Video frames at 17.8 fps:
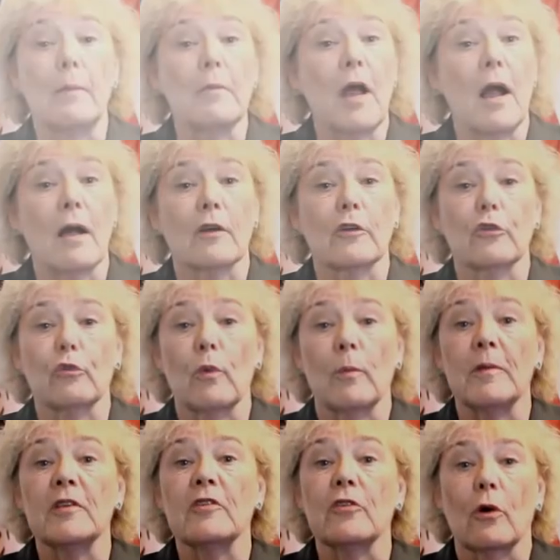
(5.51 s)
I'm
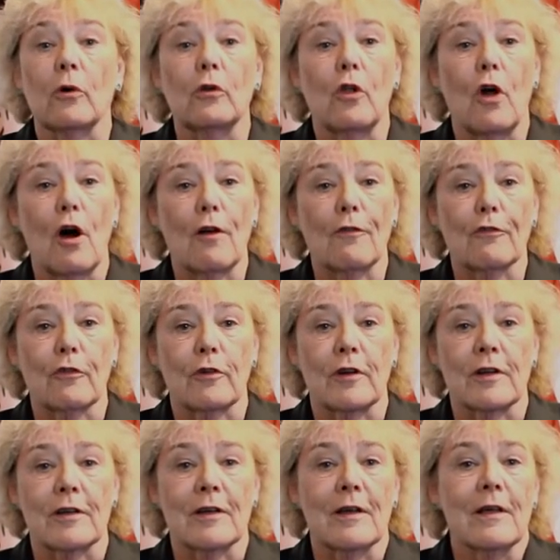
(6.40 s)
Congresswoman Zoe
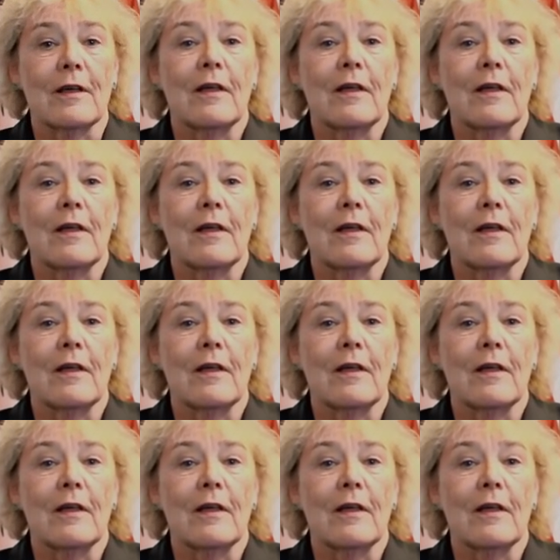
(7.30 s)
Lofgren.